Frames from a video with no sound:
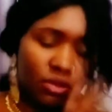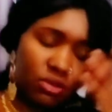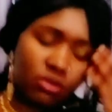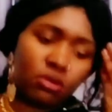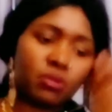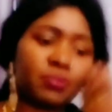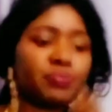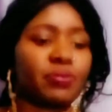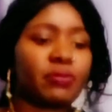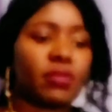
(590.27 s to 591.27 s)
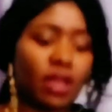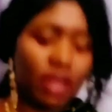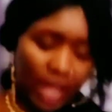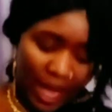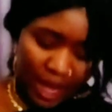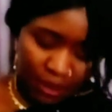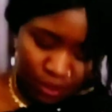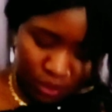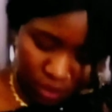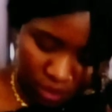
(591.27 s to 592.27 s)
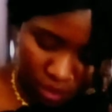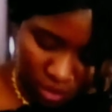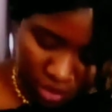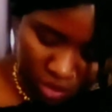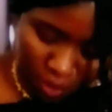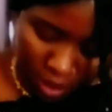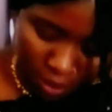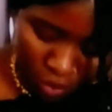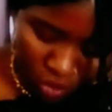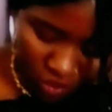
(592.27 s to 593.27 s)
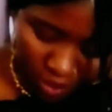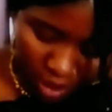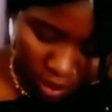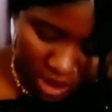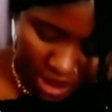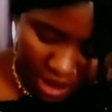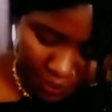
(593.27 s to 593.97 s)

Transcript: So I am super moved by what